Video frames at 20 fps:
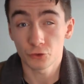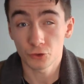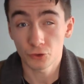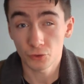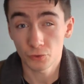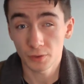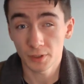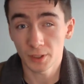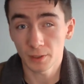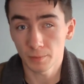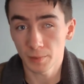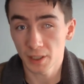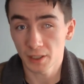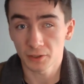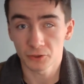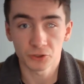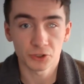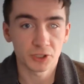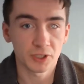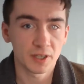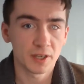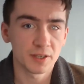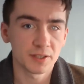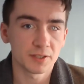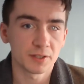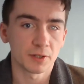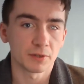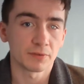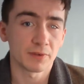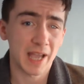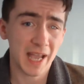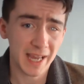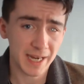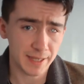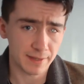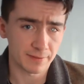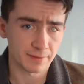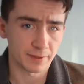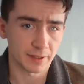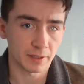truly being certain of
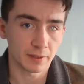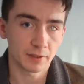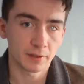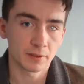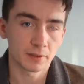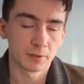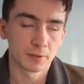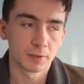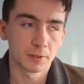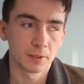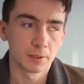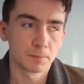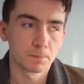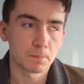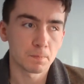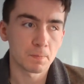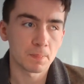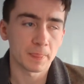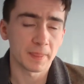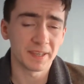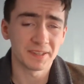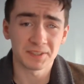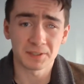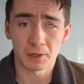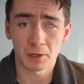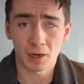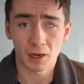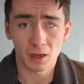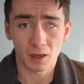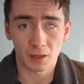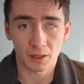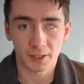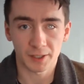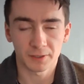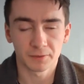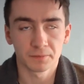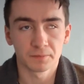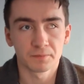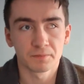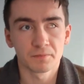anything is a
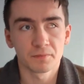lie.